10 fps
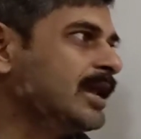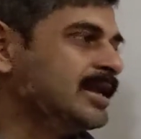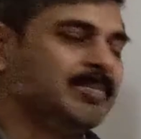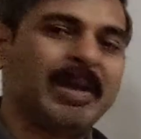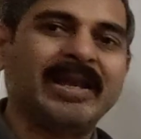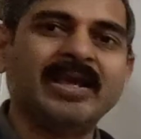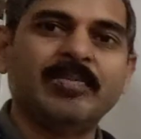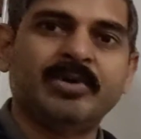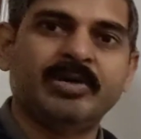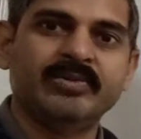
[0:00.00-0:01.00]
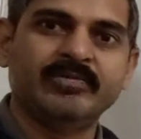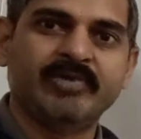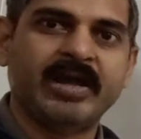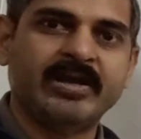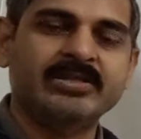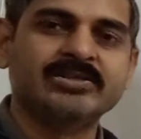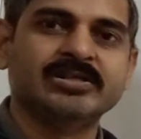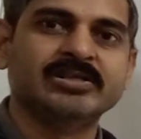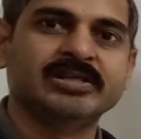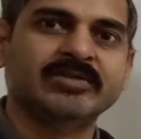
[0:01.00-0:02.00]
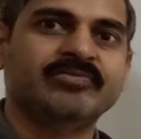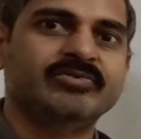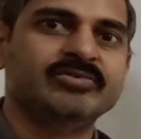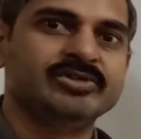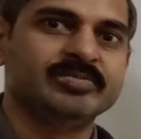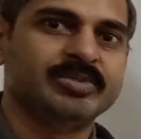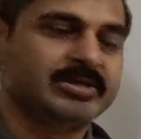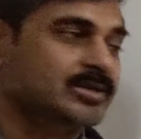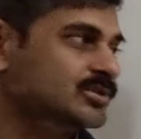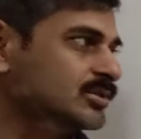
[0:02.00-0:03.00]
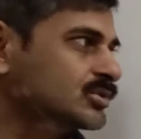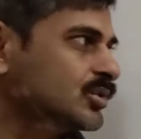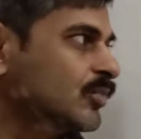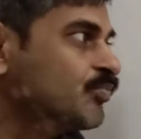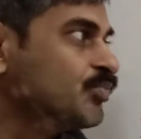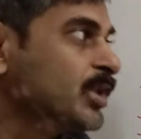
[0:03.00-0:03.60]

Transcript: depending upon the financials and future projections. So